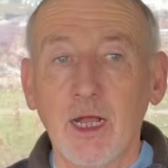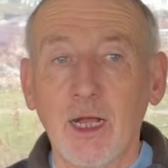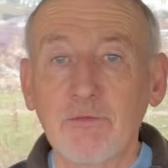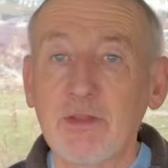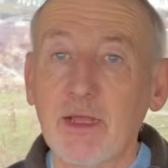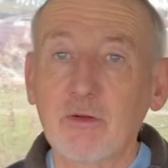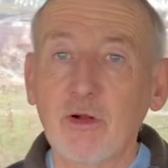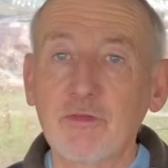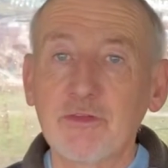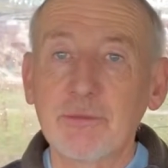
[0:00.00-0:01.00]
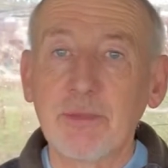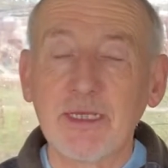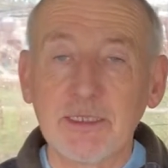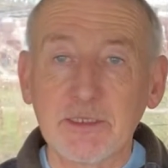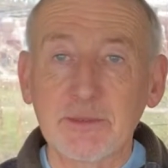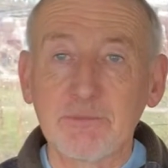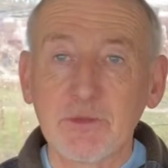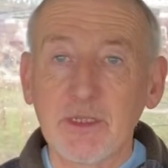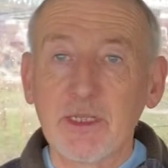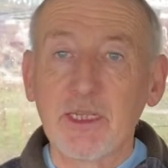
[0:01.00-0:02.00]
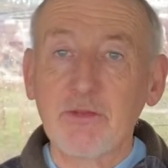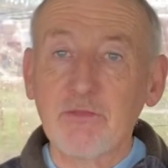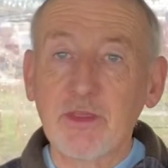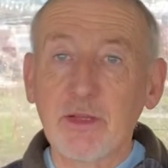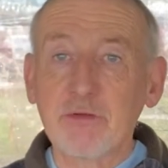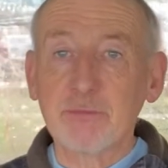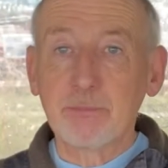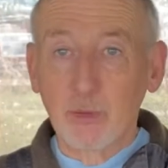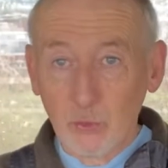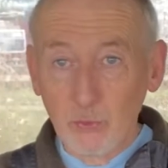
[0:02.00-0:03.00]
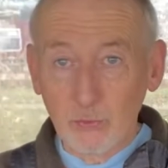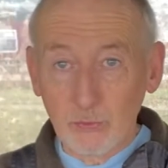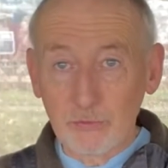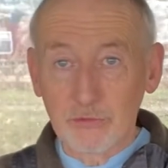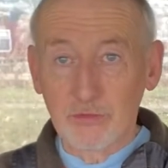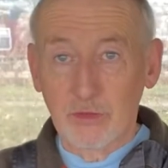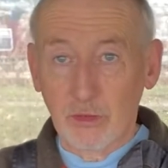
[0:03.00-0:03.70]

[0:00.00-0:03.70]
I've now got to debate if there is pools